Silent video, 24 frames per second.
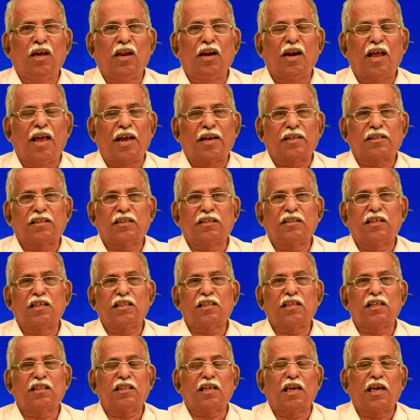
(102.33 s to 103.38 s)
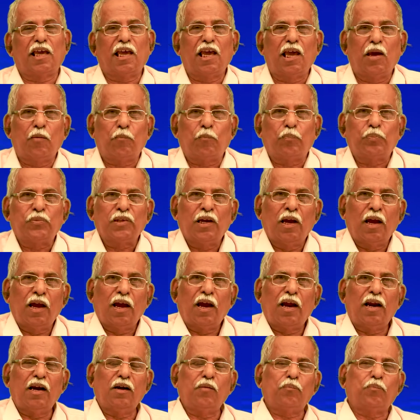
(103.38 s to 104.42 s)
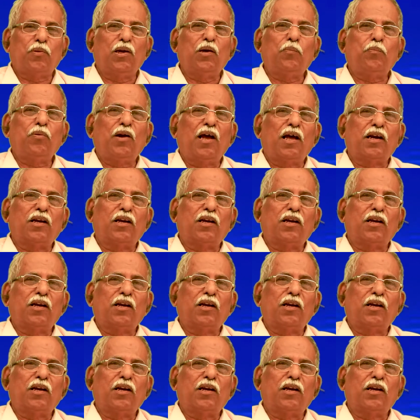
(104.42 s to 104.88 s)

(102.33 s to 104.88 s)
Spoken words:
lakhs. This is a aim. And people